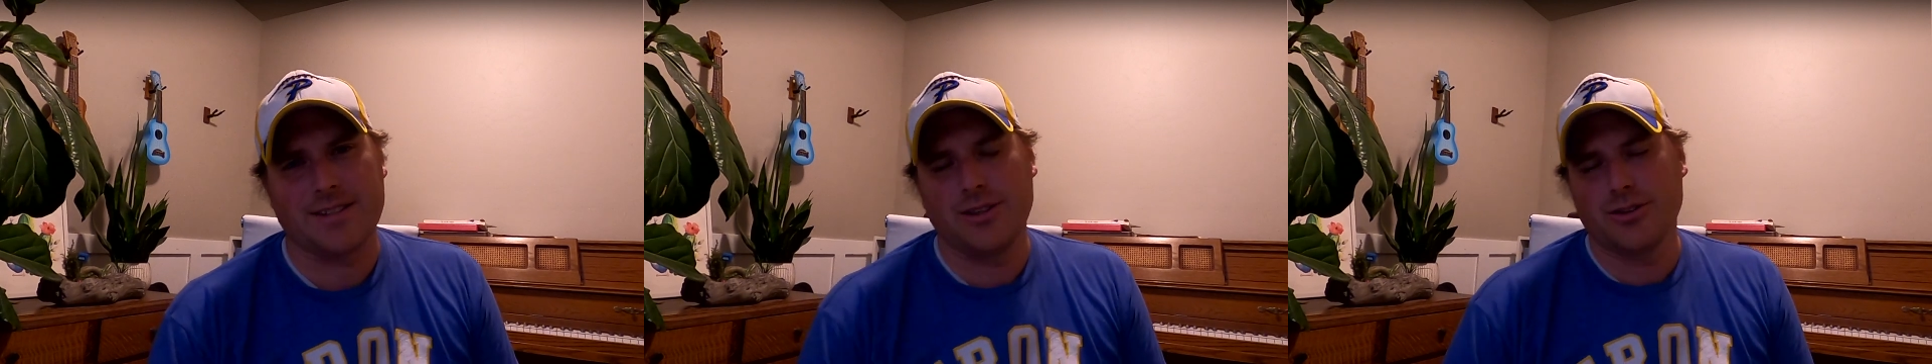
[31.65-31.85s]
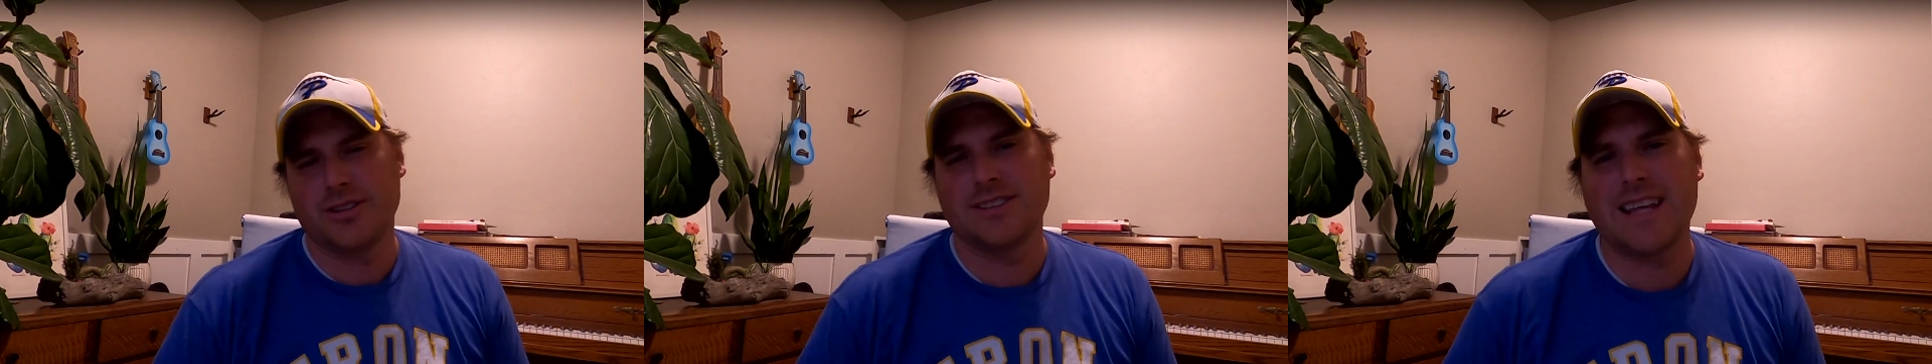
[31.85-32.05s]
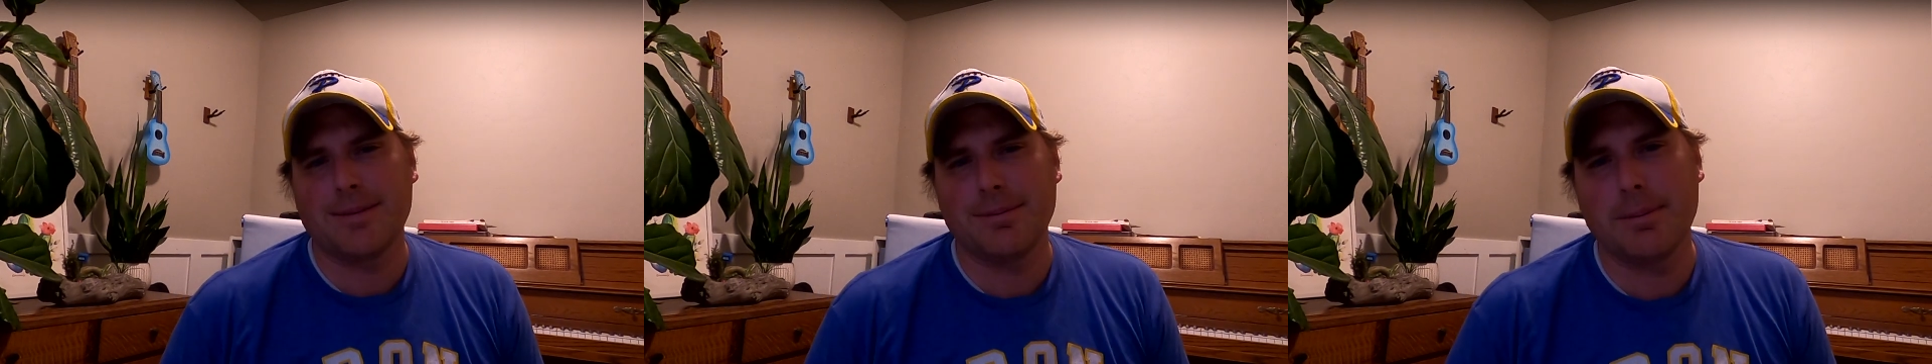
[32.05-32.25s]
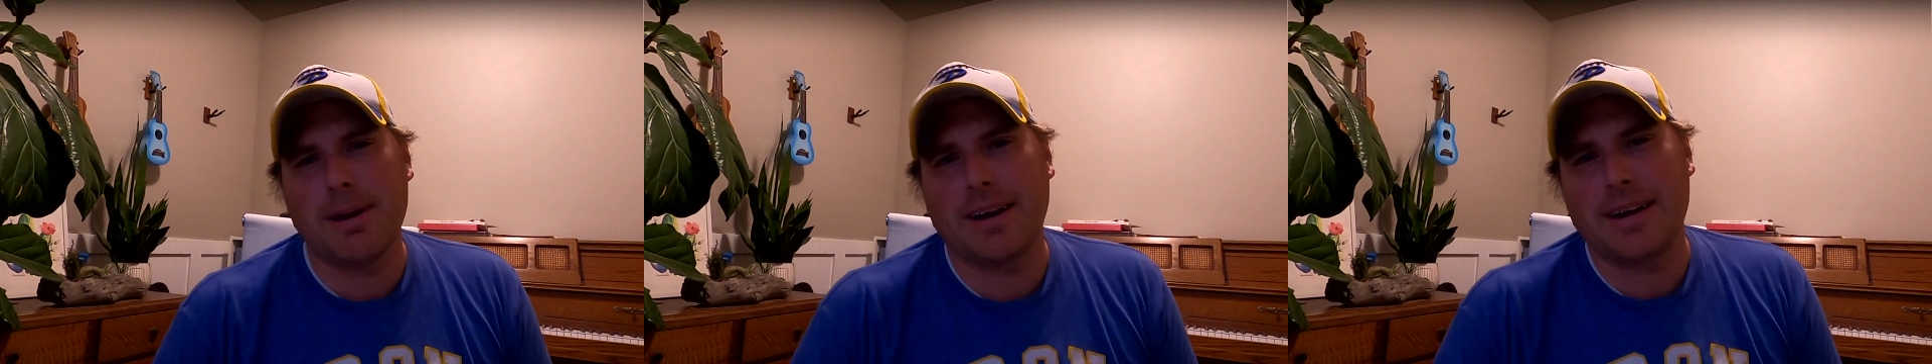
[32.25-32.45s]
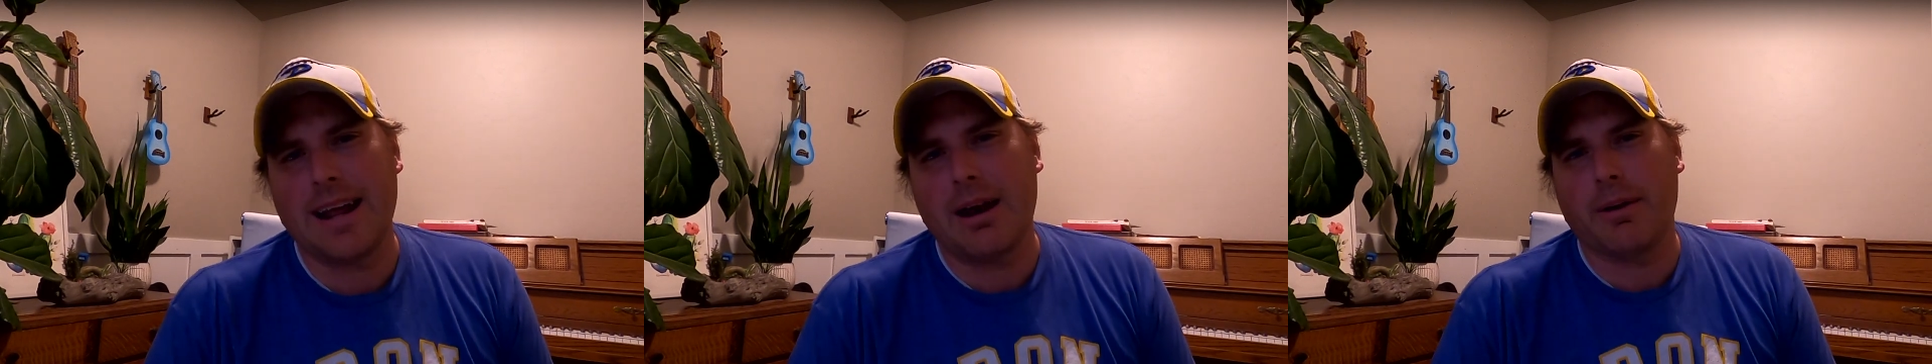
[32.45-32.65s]
It used to take me
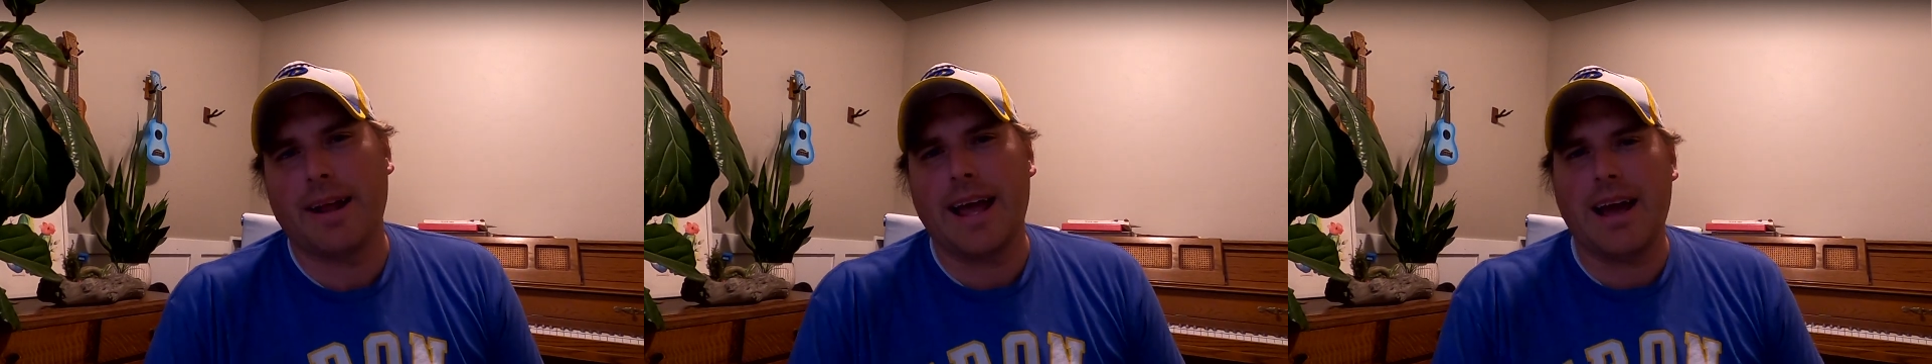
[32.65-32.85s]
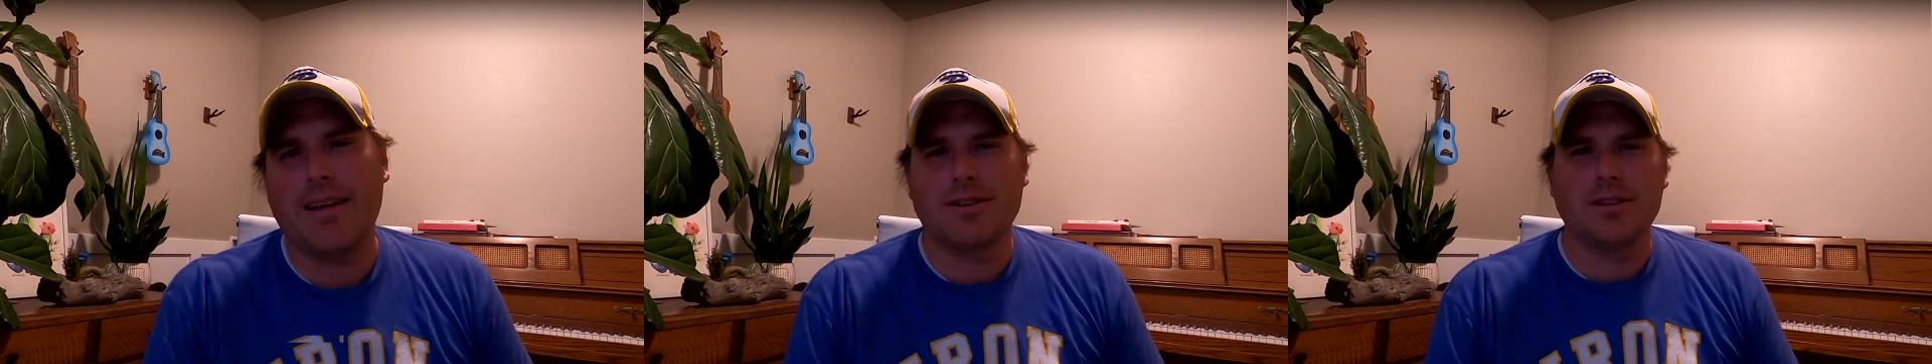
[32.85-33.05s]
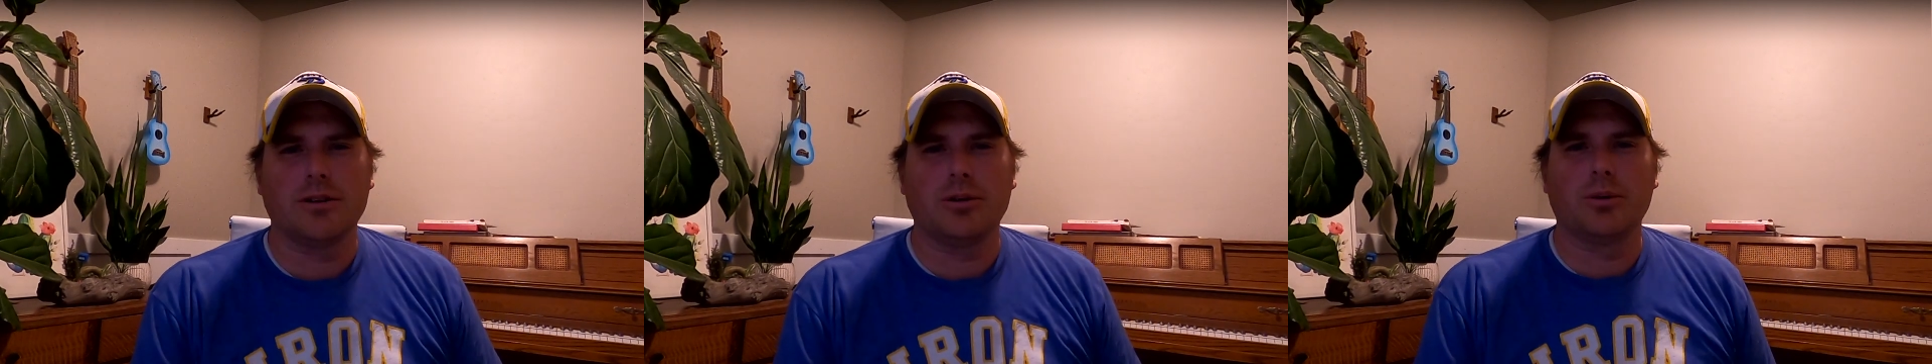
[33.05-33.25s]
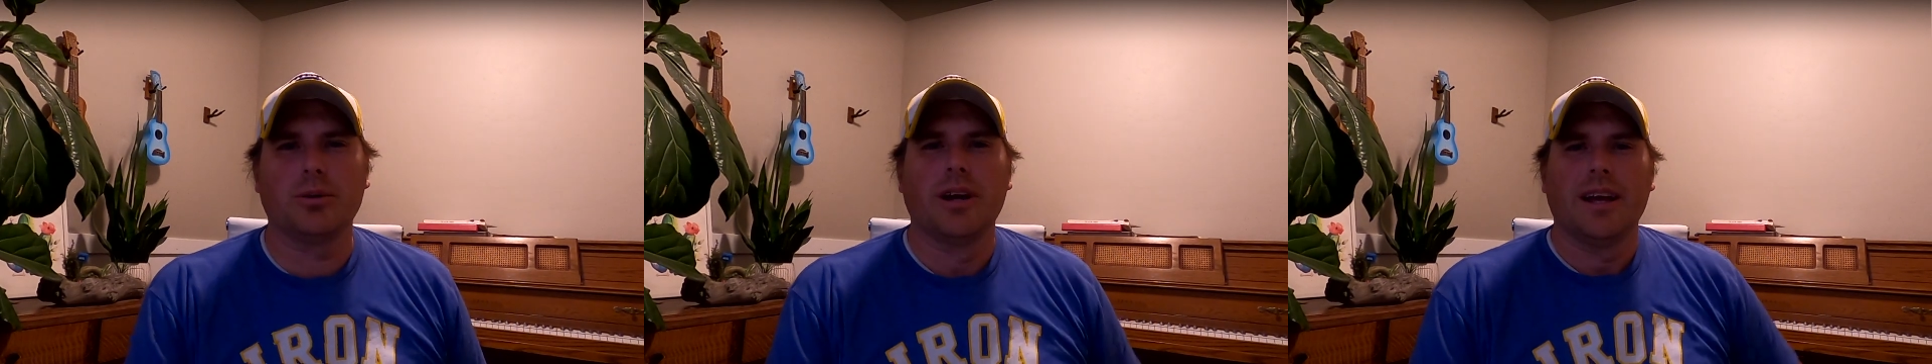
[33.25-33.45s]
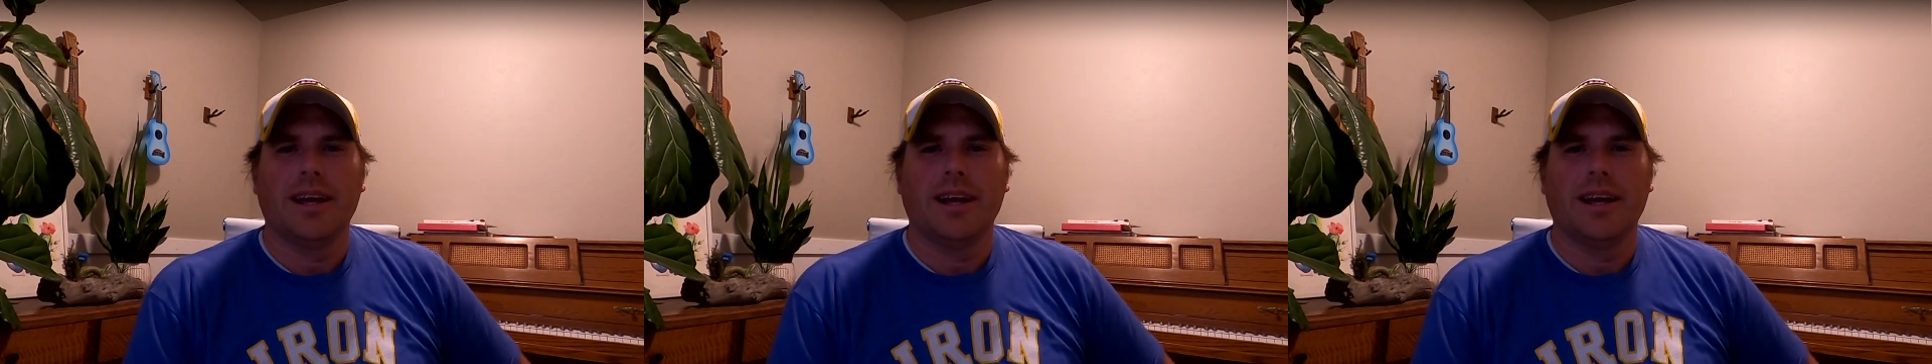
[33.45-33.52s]
about an hour and a half to do